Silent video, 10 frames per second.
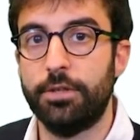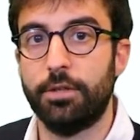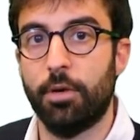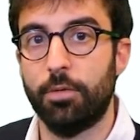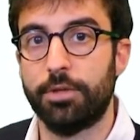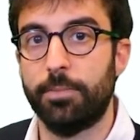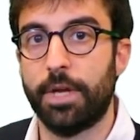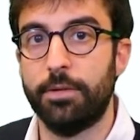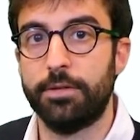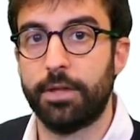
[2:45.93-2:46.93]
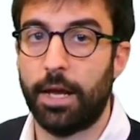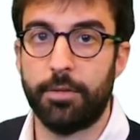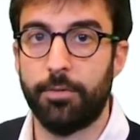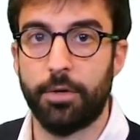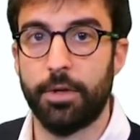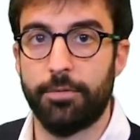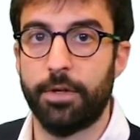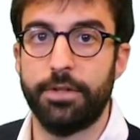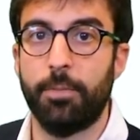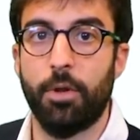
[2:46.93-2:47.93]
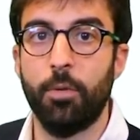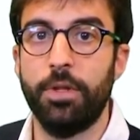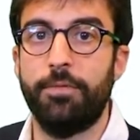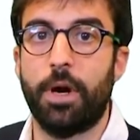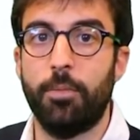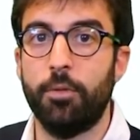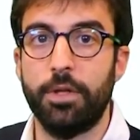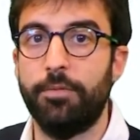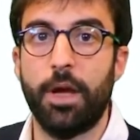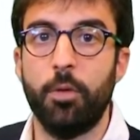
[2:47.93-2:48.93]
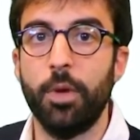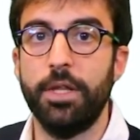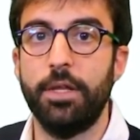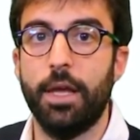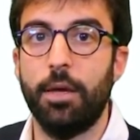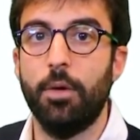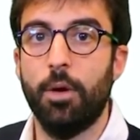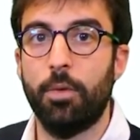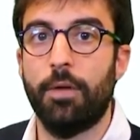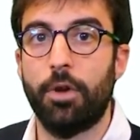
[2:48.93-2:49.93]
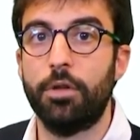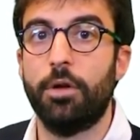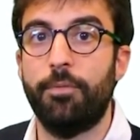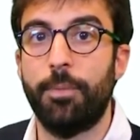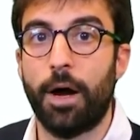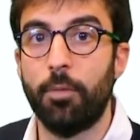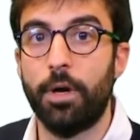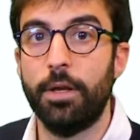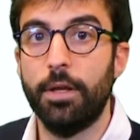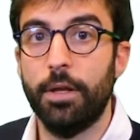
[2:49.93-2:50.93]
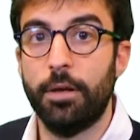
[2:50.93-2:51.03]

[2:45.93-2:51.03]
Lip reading: So sometimes, like for example, a wind farm with a very windy day, we have a lot of power,